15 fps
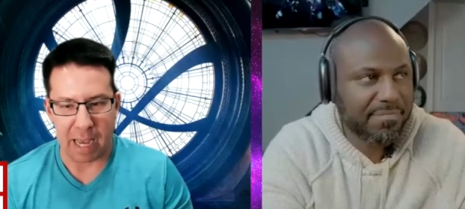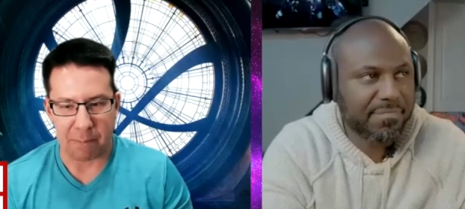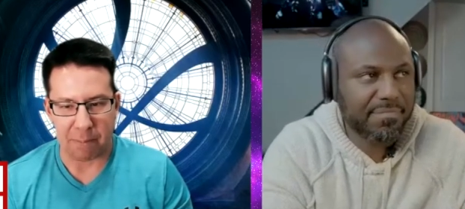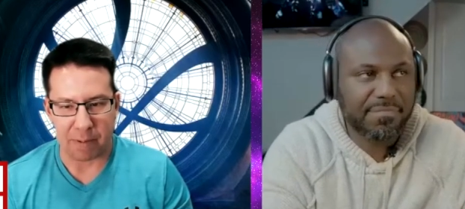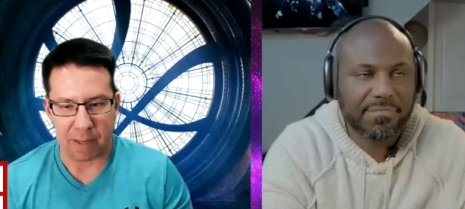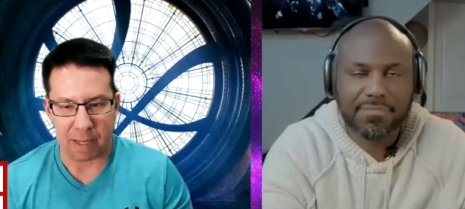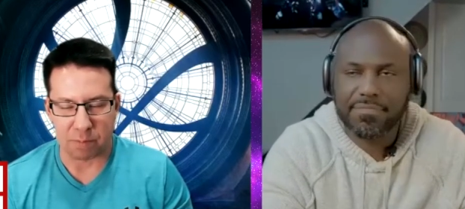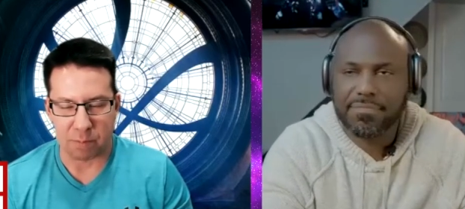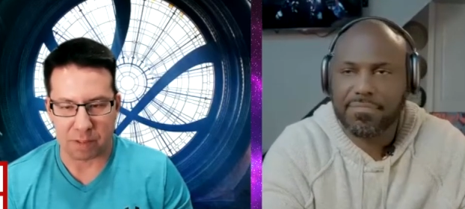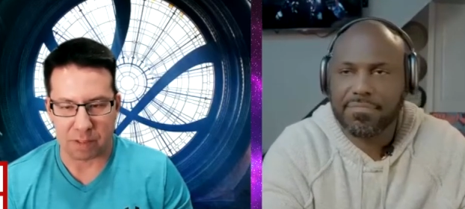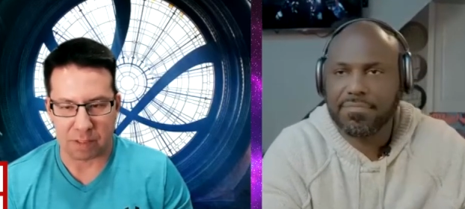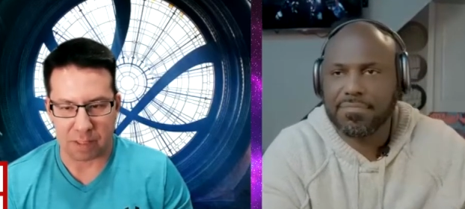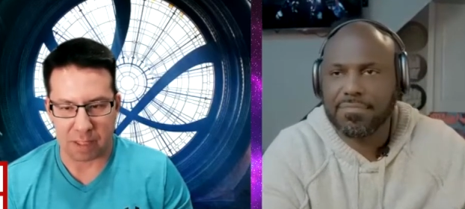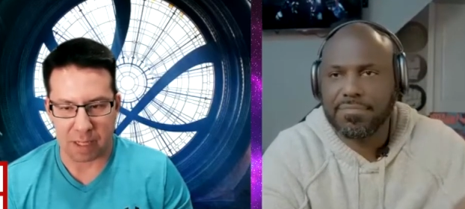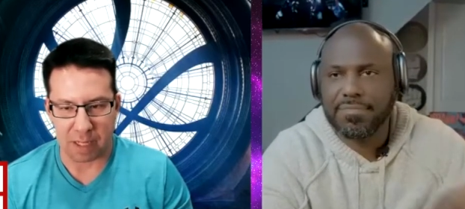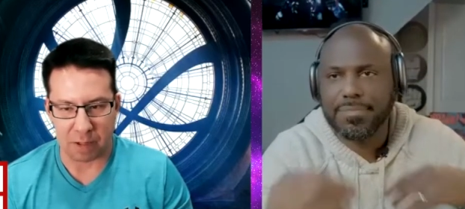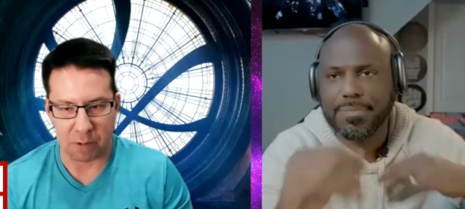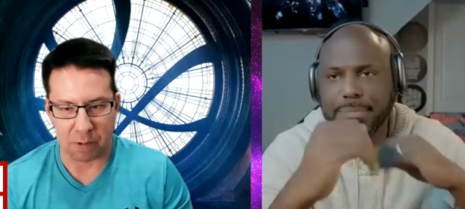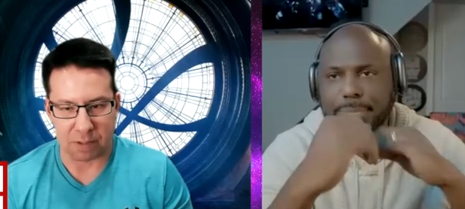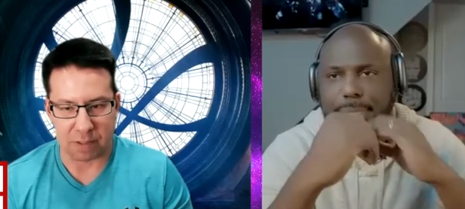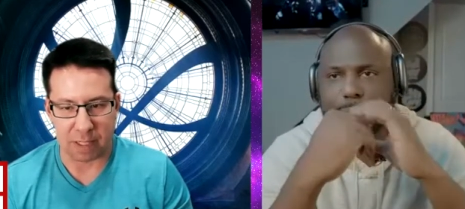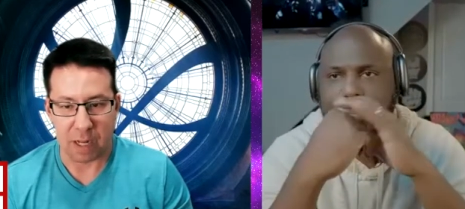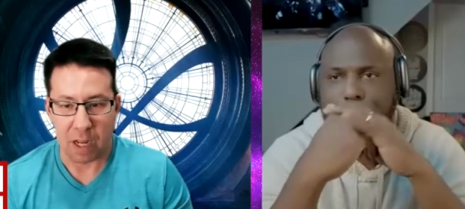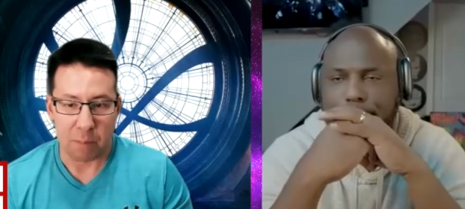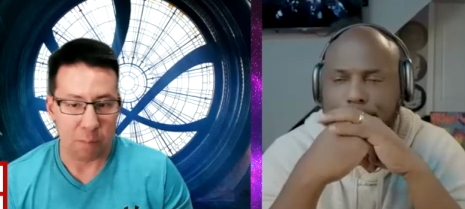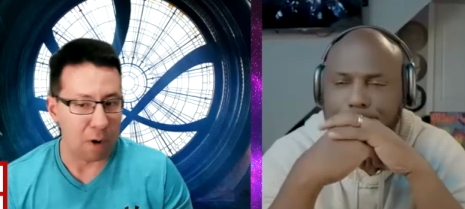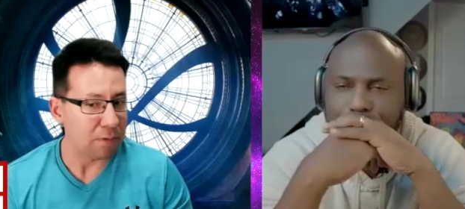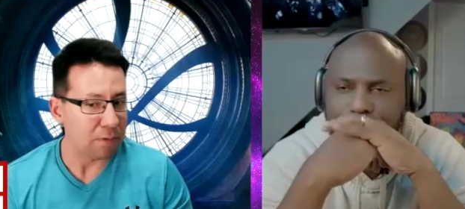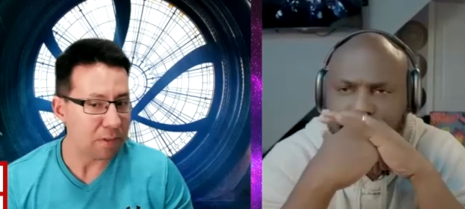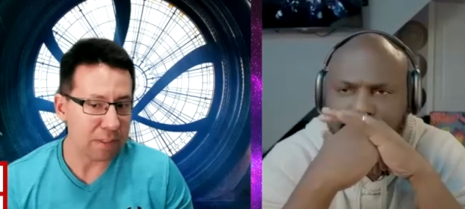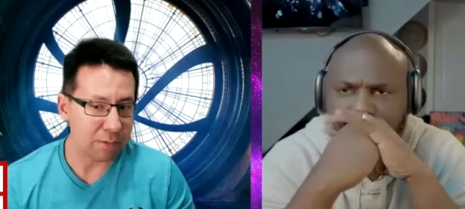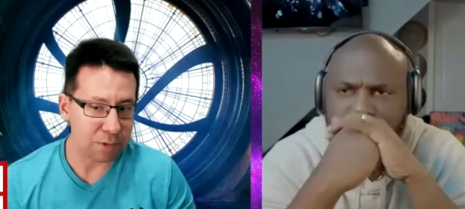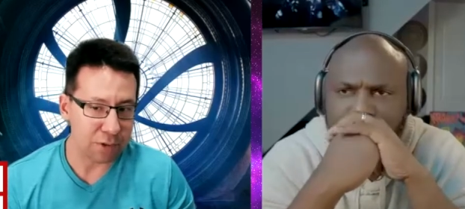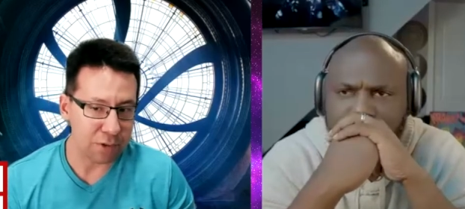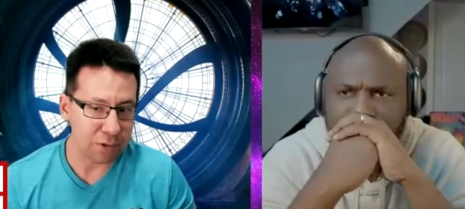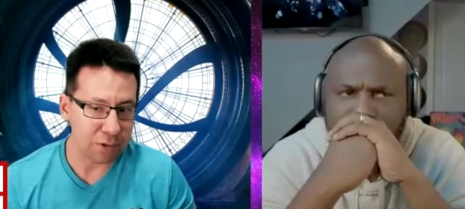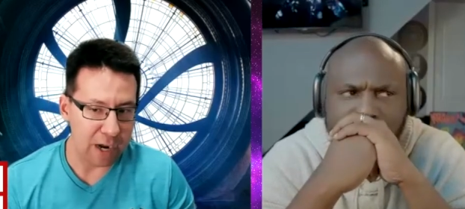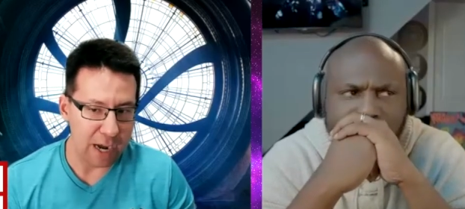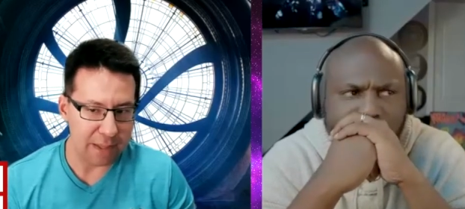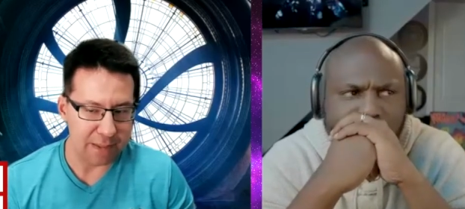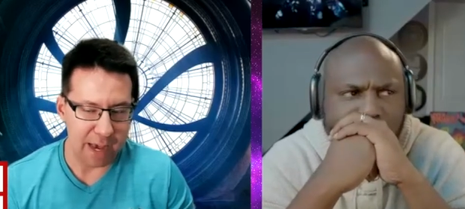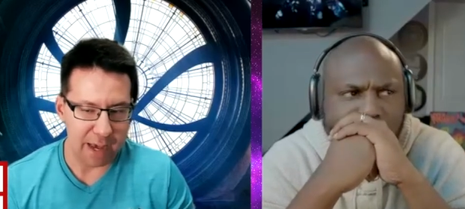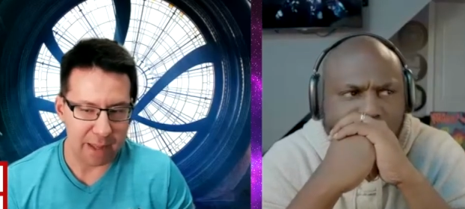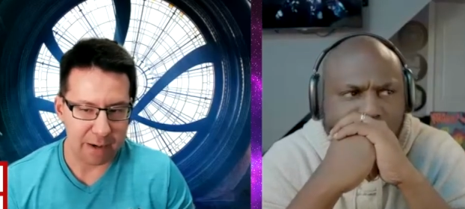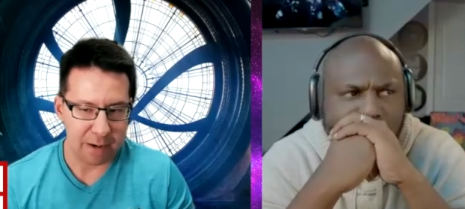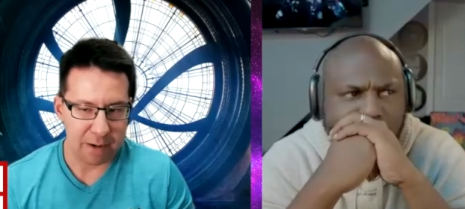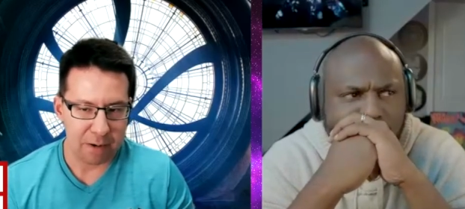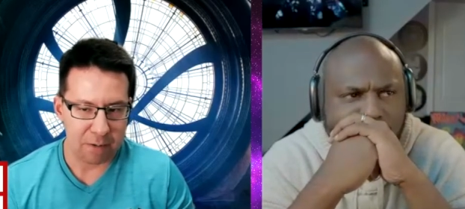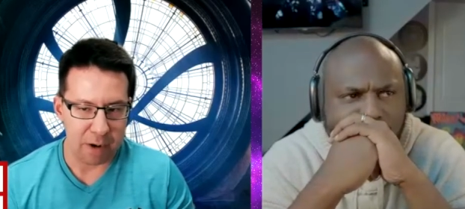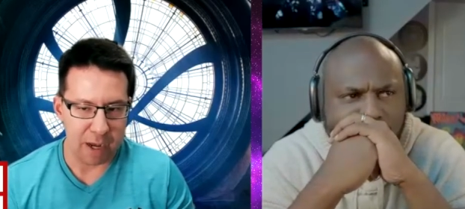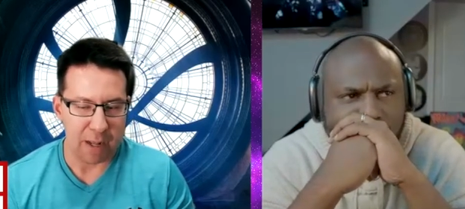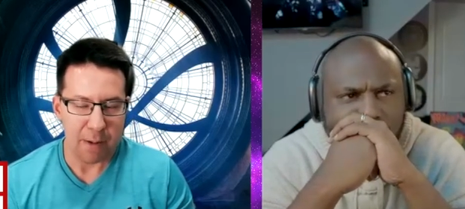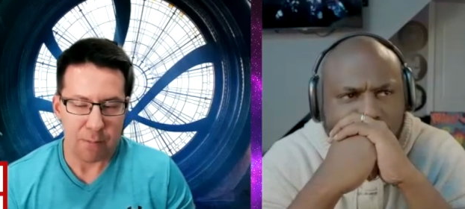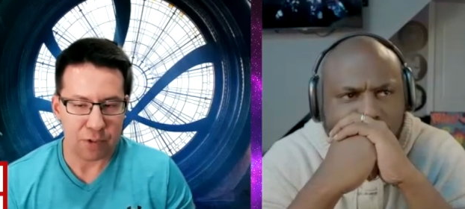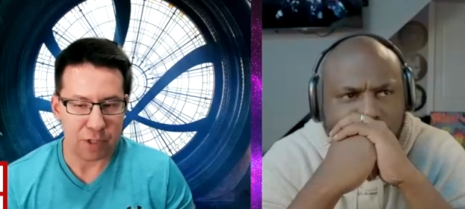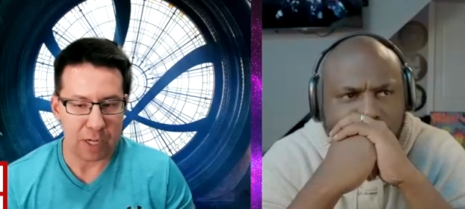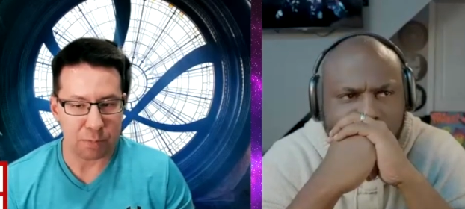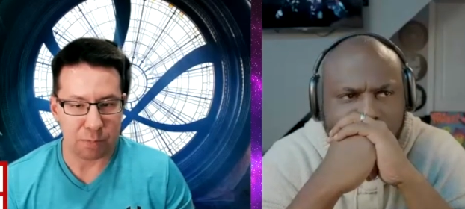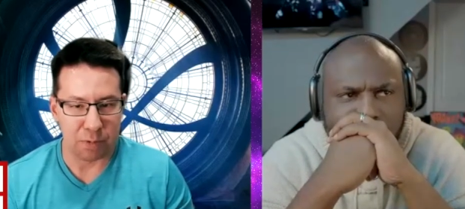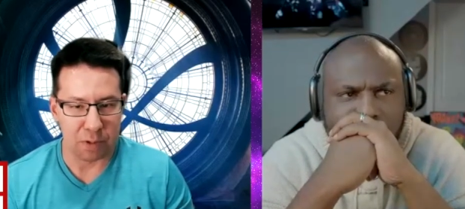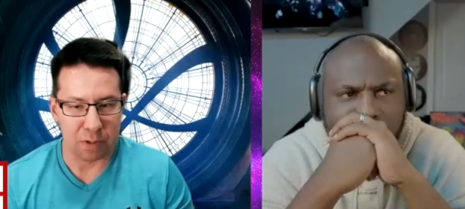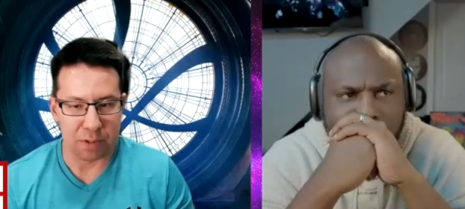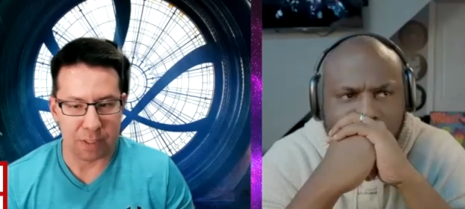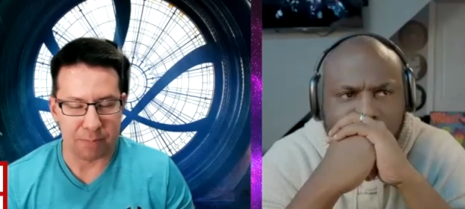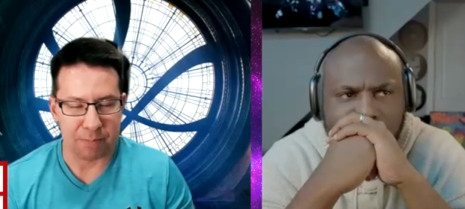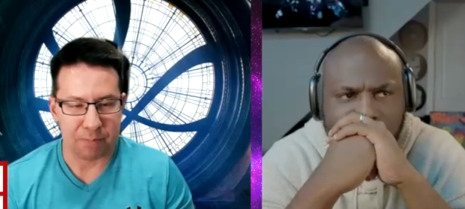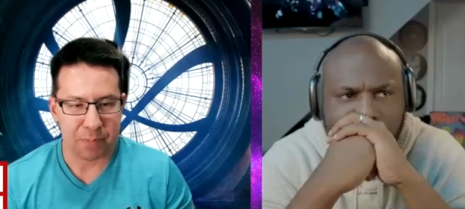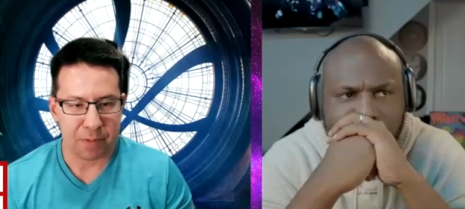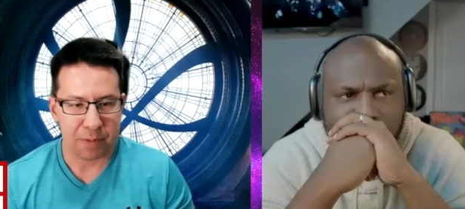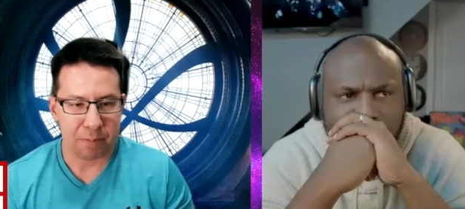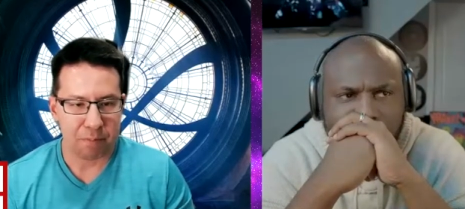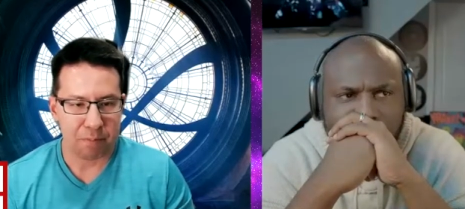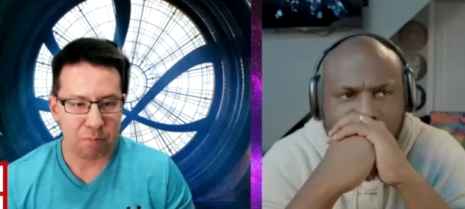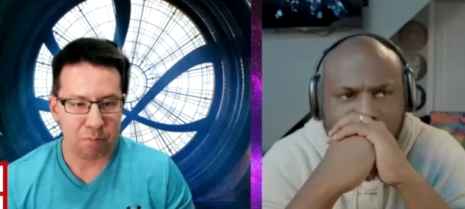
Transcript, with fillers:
Speaker 1: the hype as much as the heroes did. Marvel's never tried that, right? Josh Brolin